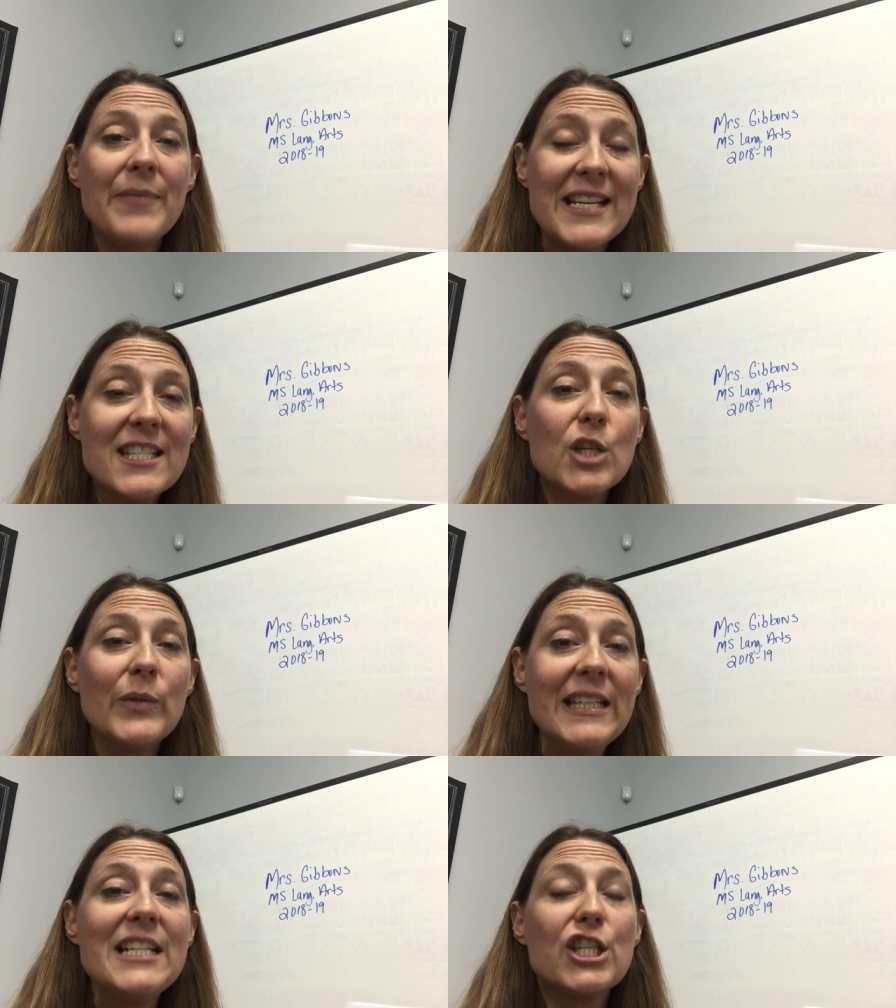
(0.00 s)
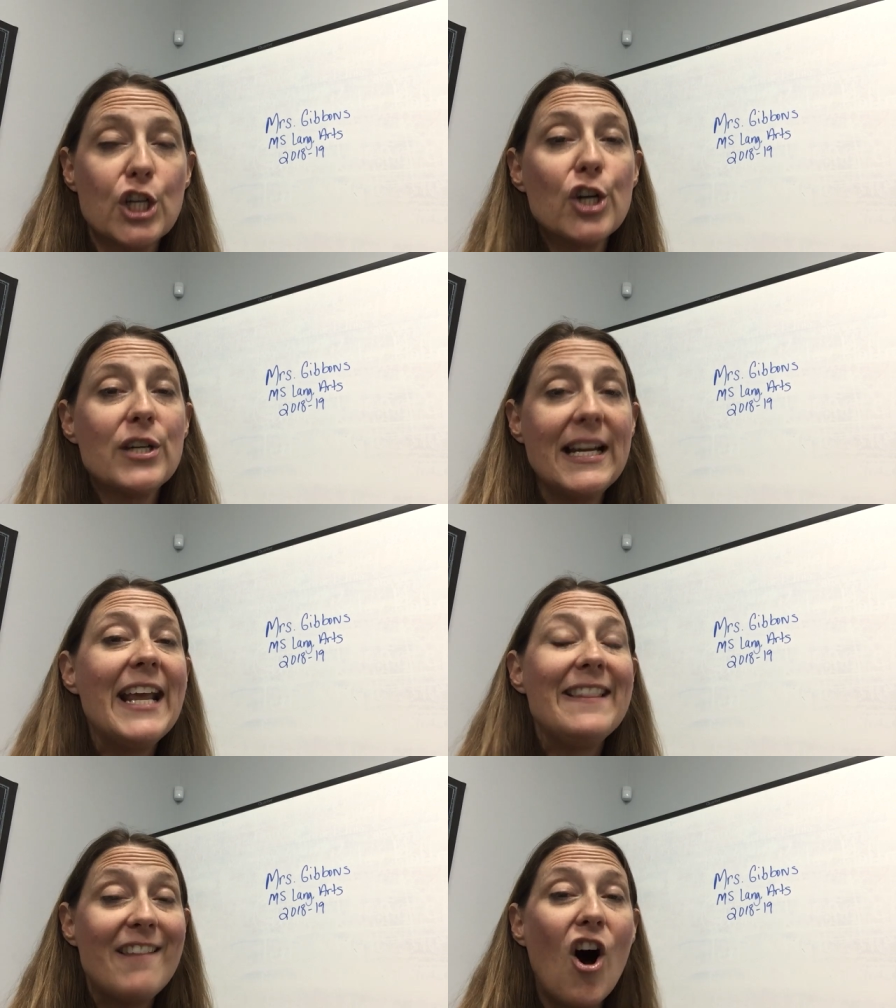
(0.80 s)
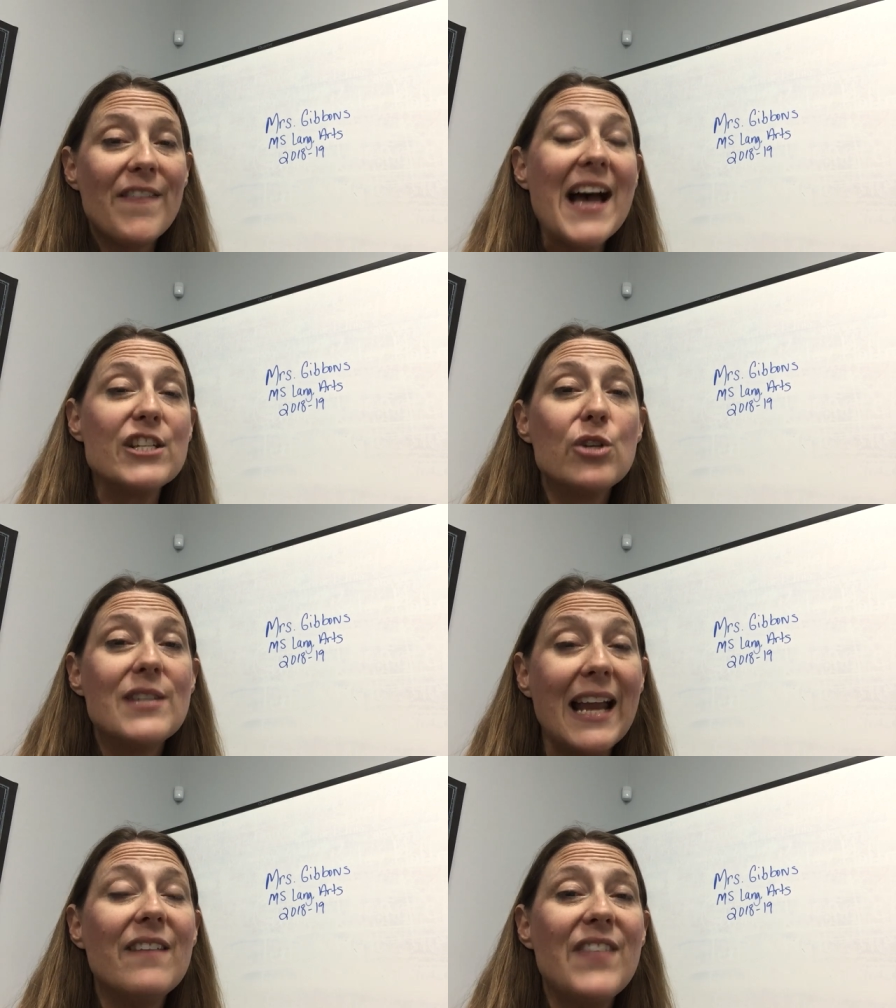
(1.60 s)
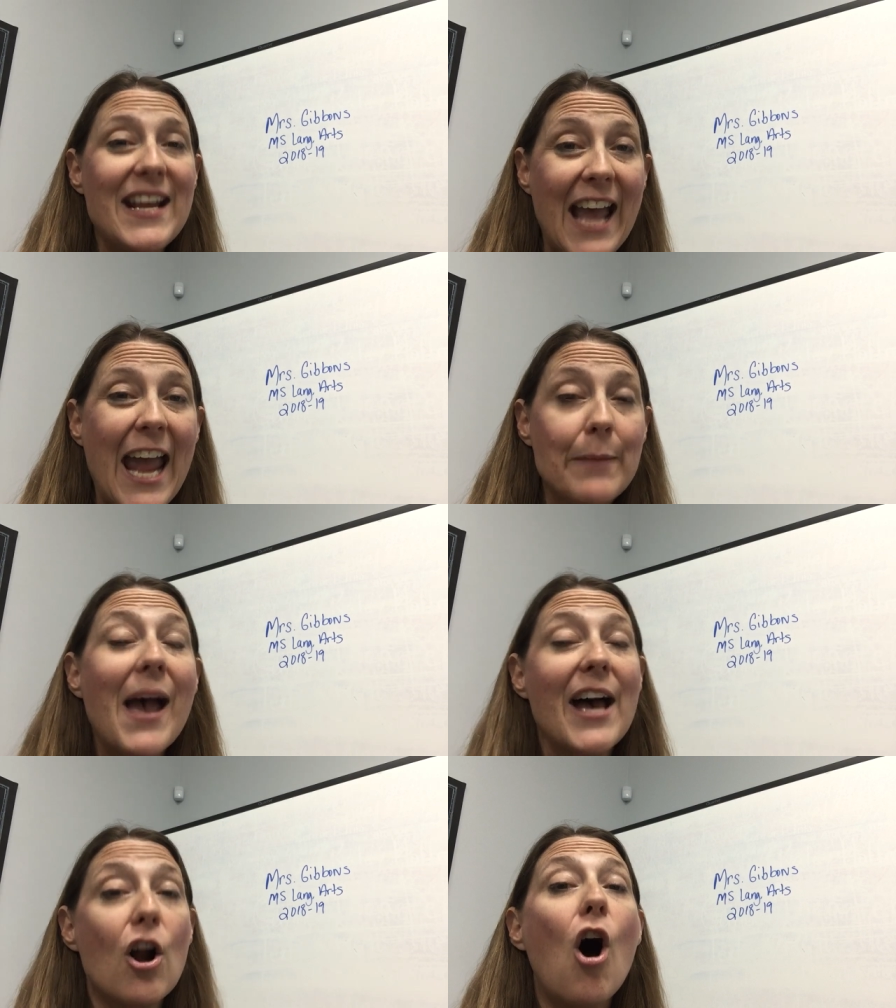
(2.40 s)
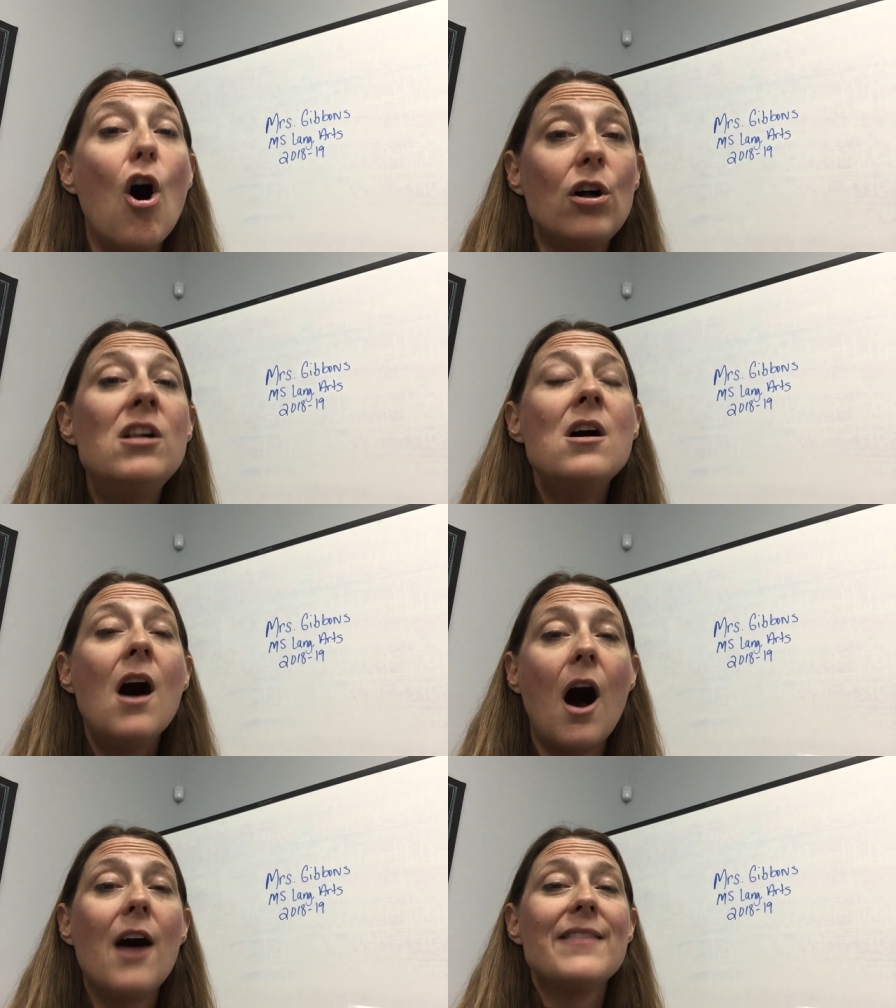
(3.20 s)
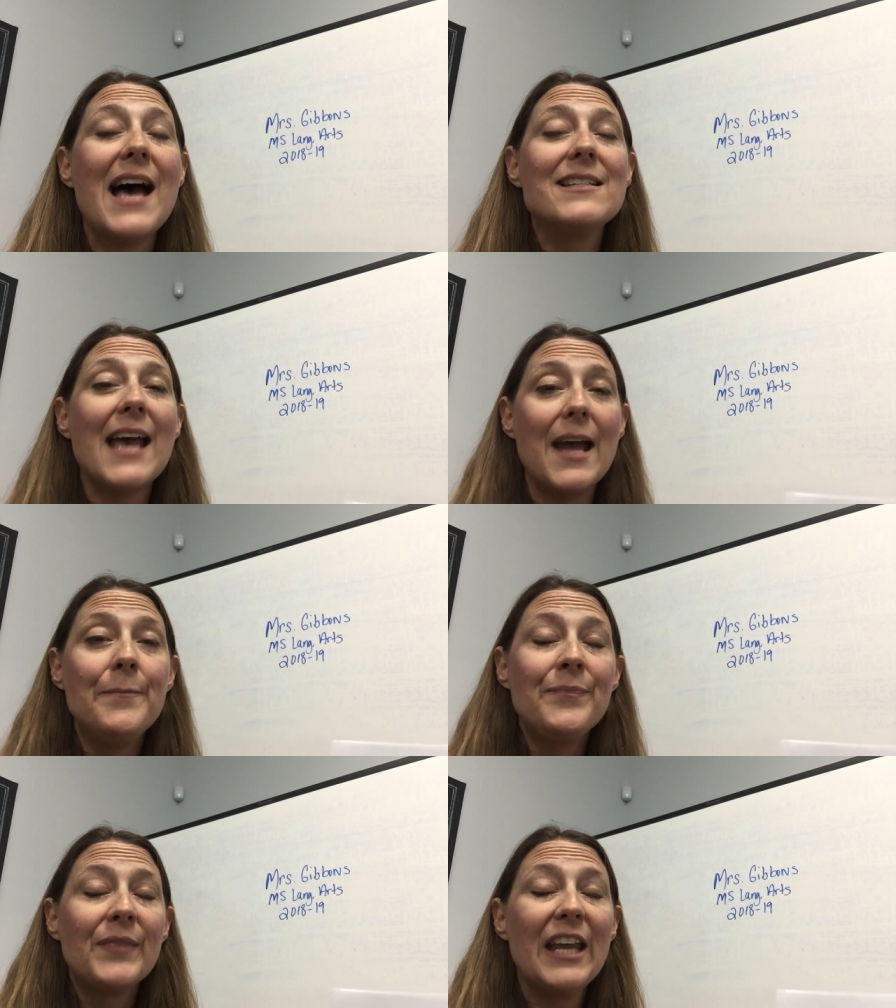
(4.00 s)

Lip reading: They still would need to turn it in on that Tuesday if they came at all on that day.